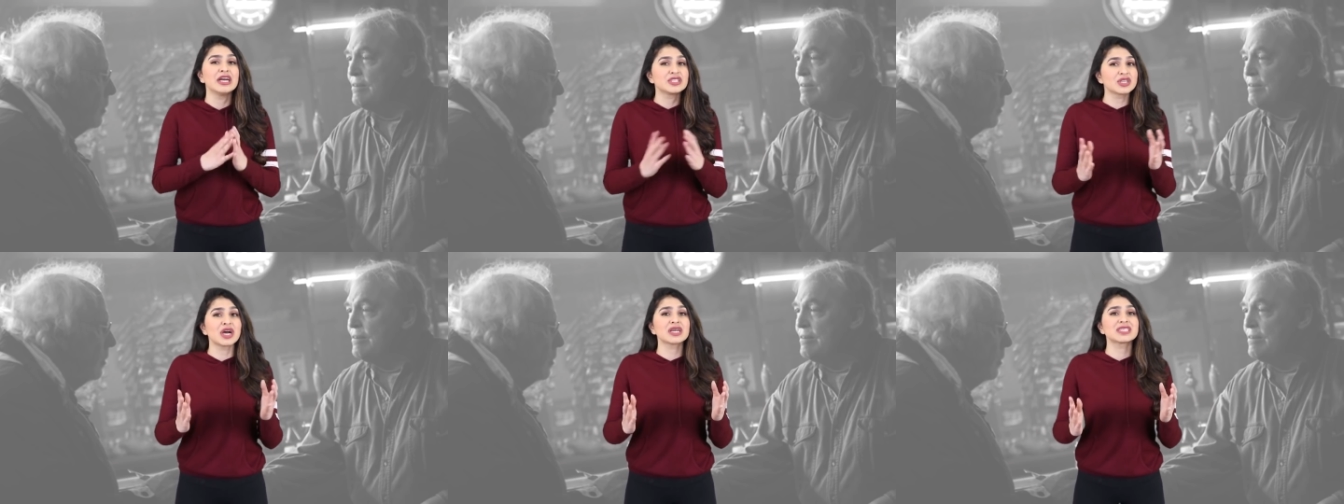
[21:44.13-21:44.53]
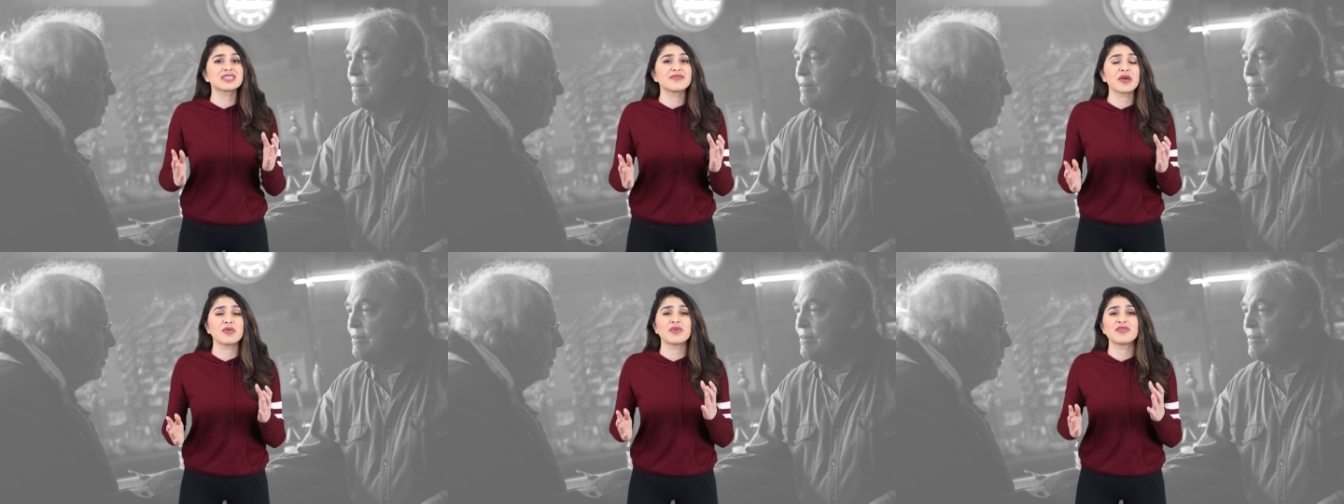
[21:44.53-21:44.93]
Chunks
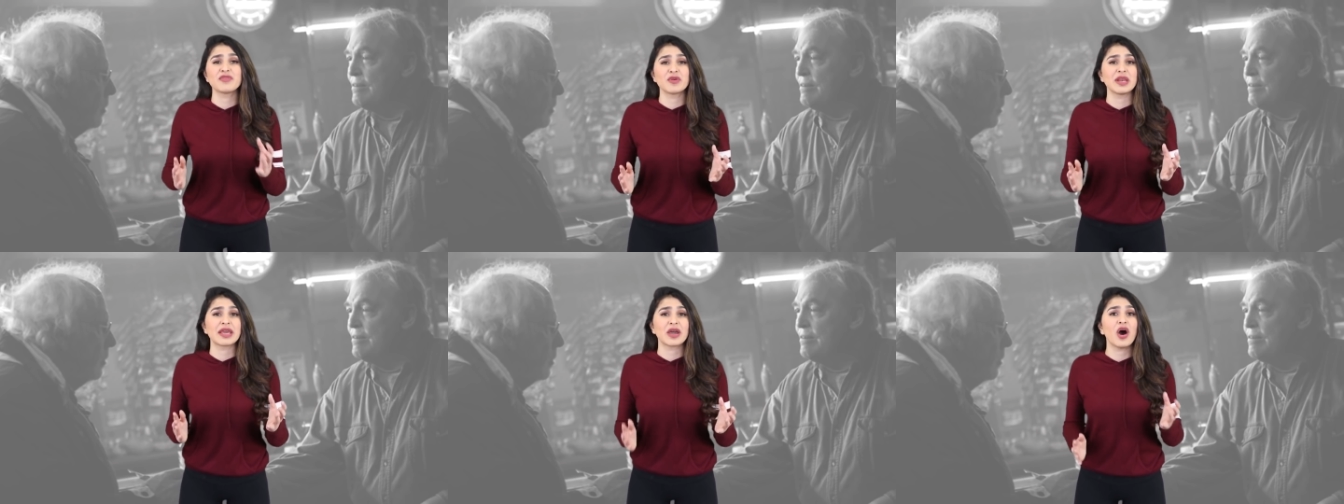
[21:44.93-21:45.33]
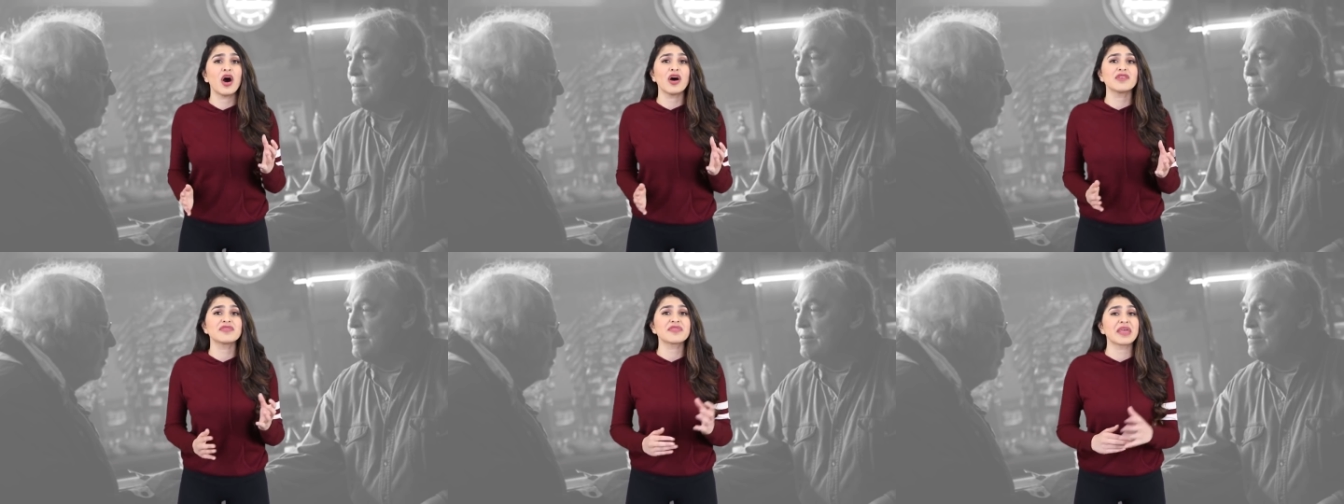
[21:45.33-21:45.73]
of it were falling
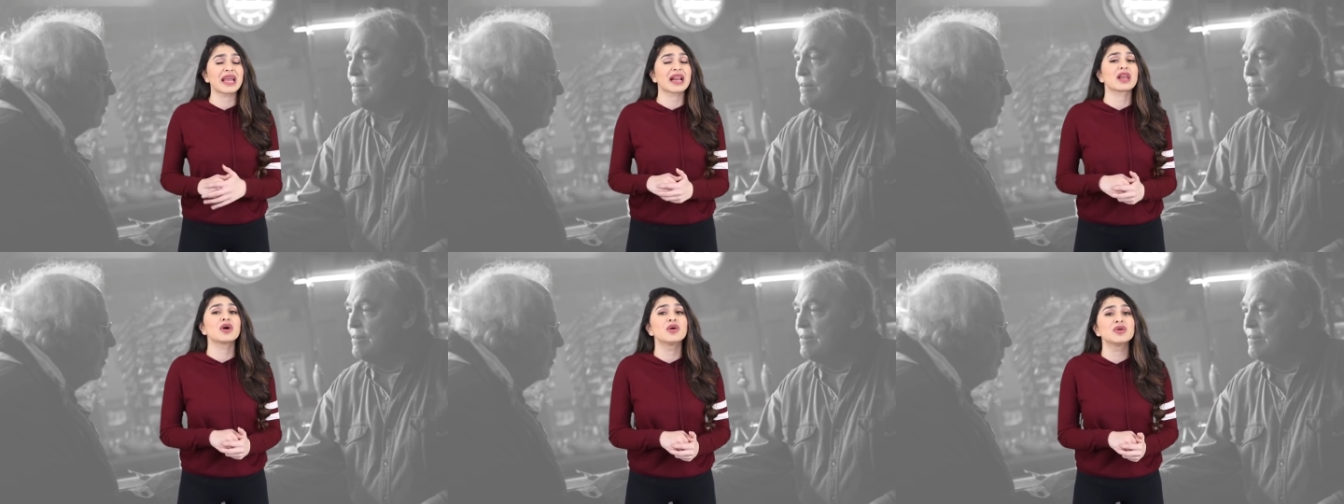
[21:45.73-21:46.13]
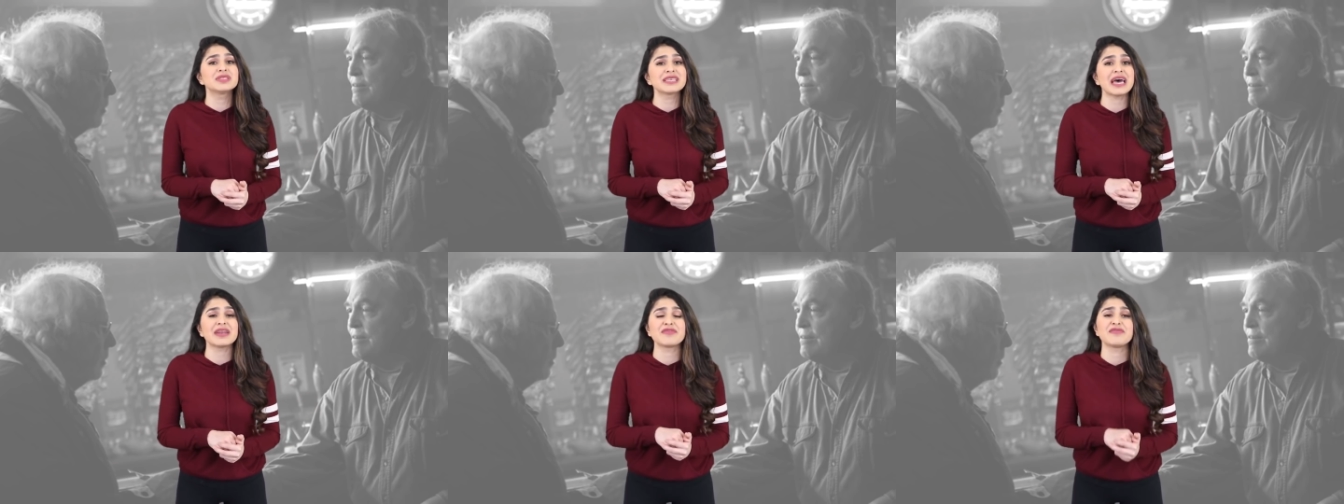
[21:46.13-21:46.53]
off, their
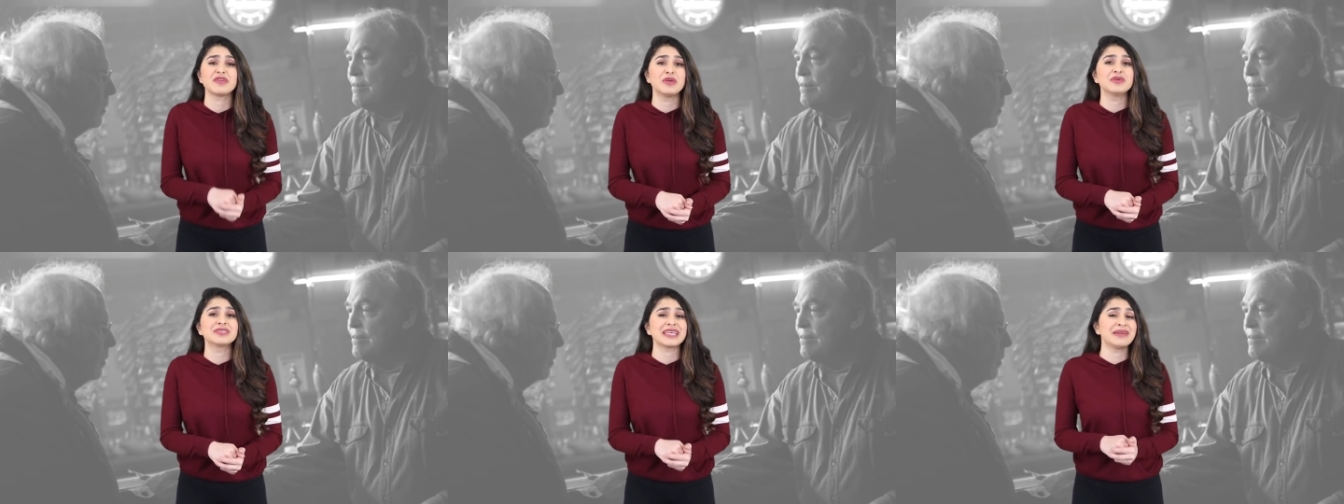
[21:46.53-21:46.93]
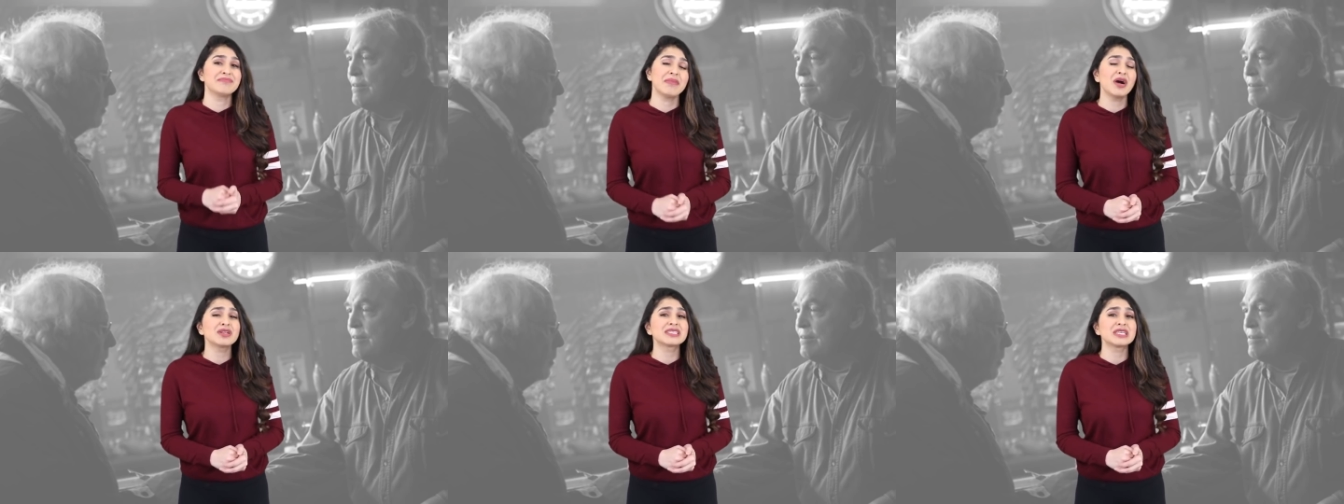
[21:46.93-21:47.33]
clothes had fused
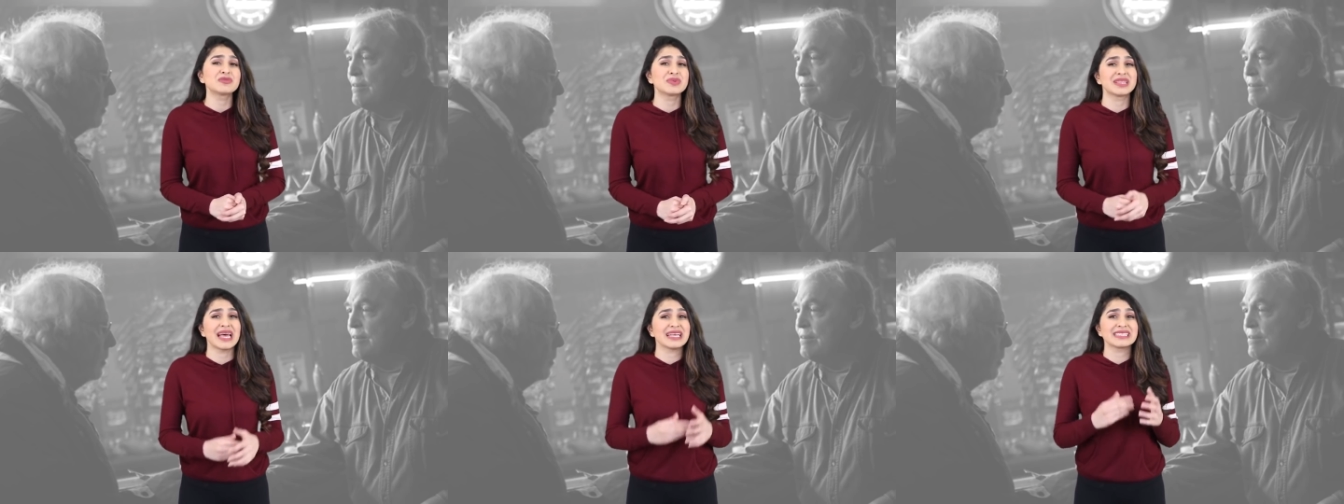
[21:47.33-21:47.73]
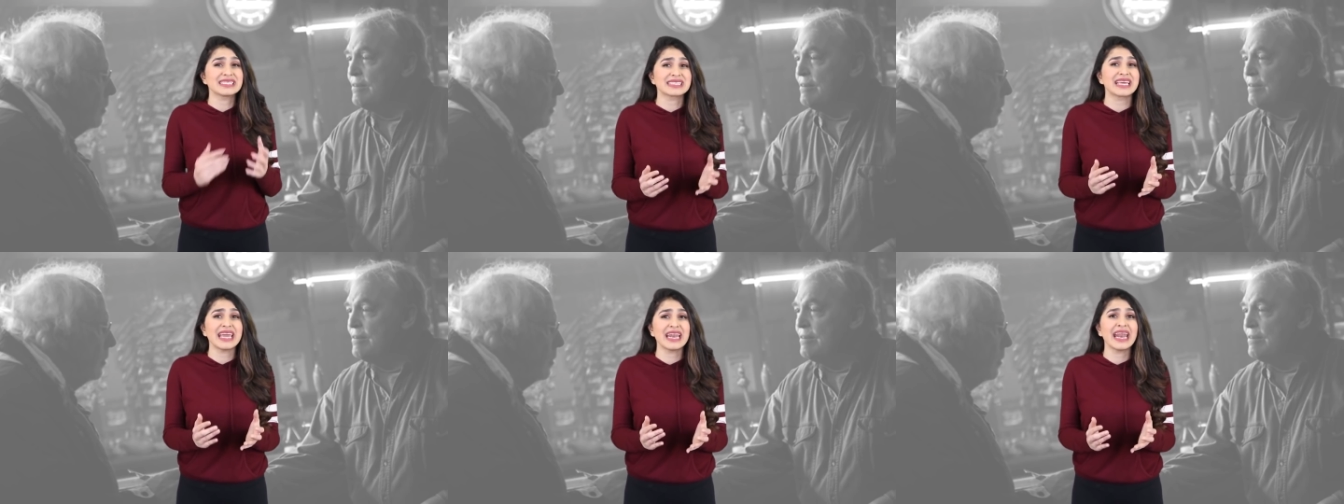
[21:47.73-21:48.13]
and melted with their
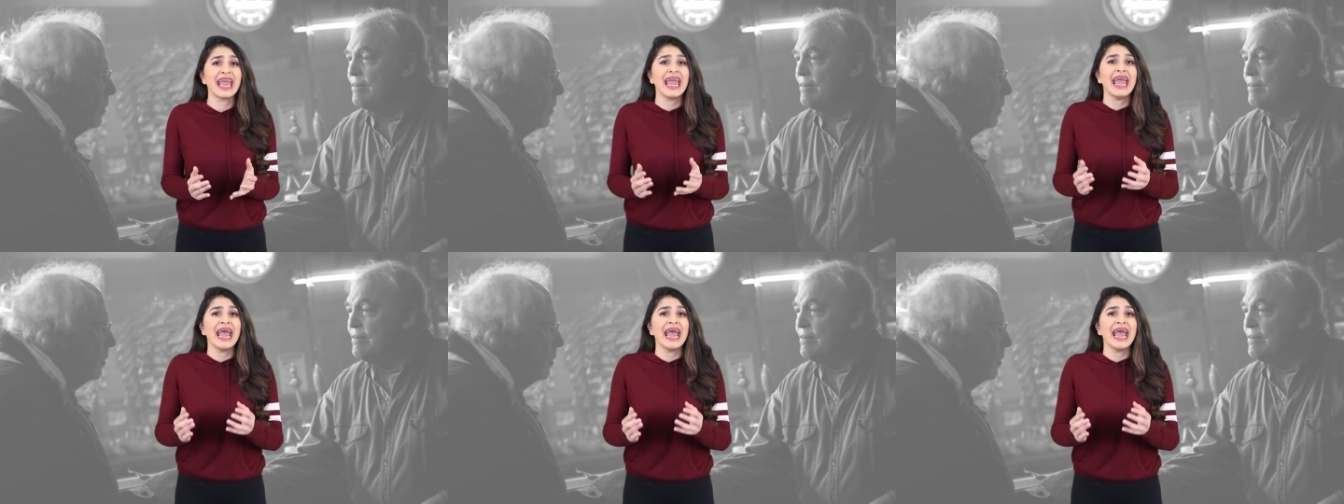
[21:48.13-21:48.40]
skin,